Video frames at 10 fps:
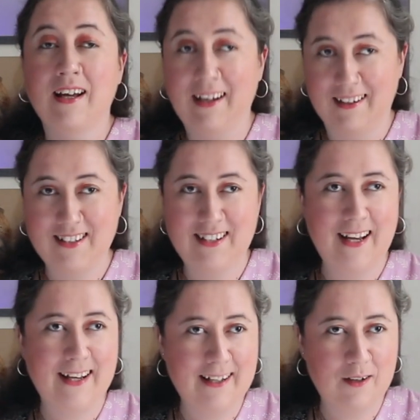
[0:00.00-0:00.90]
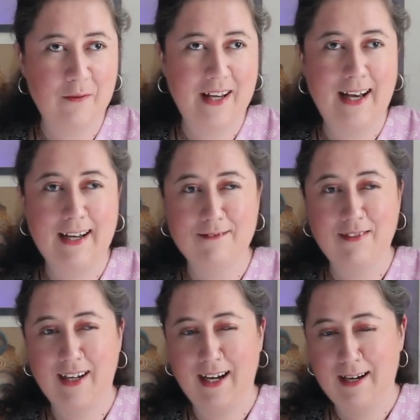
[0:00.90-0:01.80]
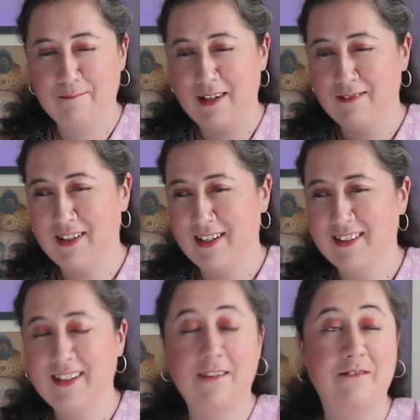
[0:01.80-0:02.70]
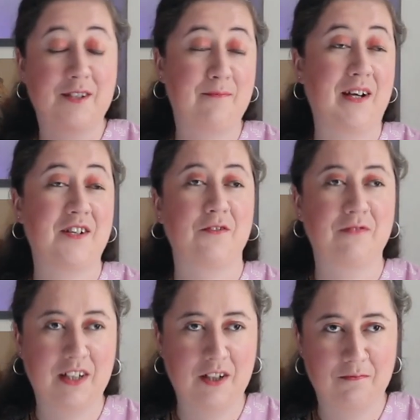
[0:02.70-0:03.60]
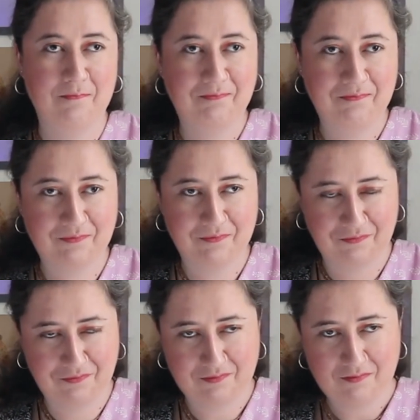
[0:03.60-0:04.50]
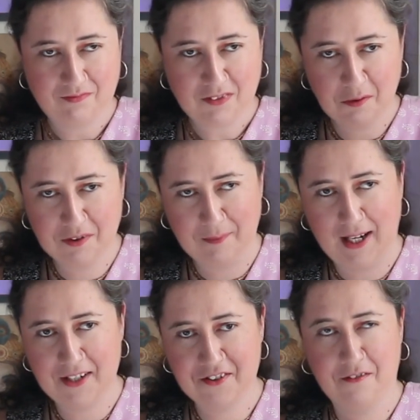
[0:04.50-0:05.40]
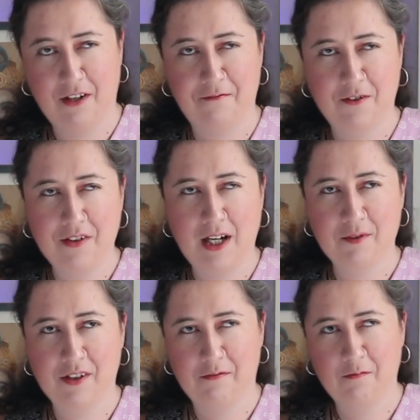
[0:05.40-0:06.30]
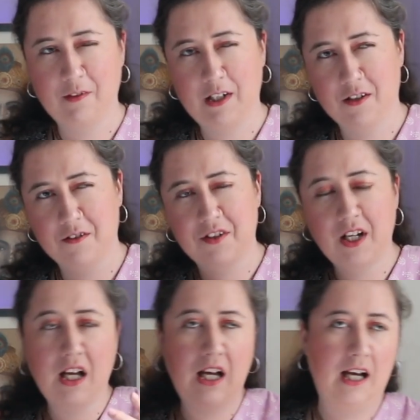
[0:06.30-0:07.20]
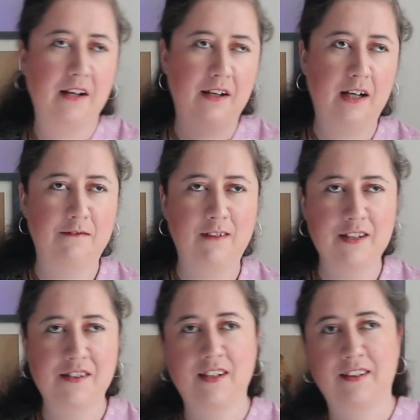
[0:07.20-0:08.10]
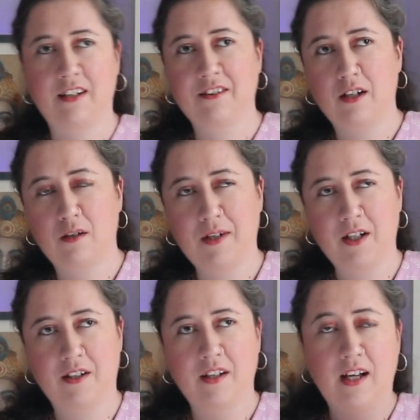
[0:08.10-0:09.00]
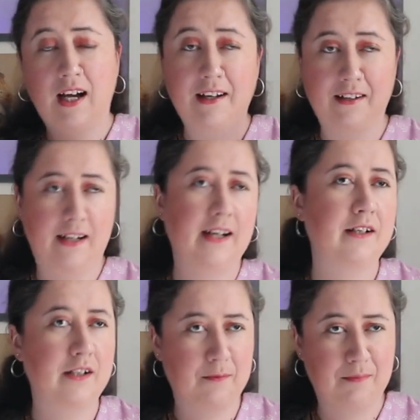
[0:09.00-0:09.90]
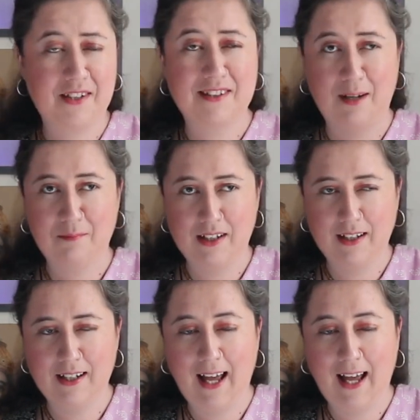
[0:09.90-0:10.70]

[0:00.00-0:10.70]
Now today we have a bit of a special video. So I've been asked a few times in different videos, how did I find Sanatana Dharma? How did I end up accepting it?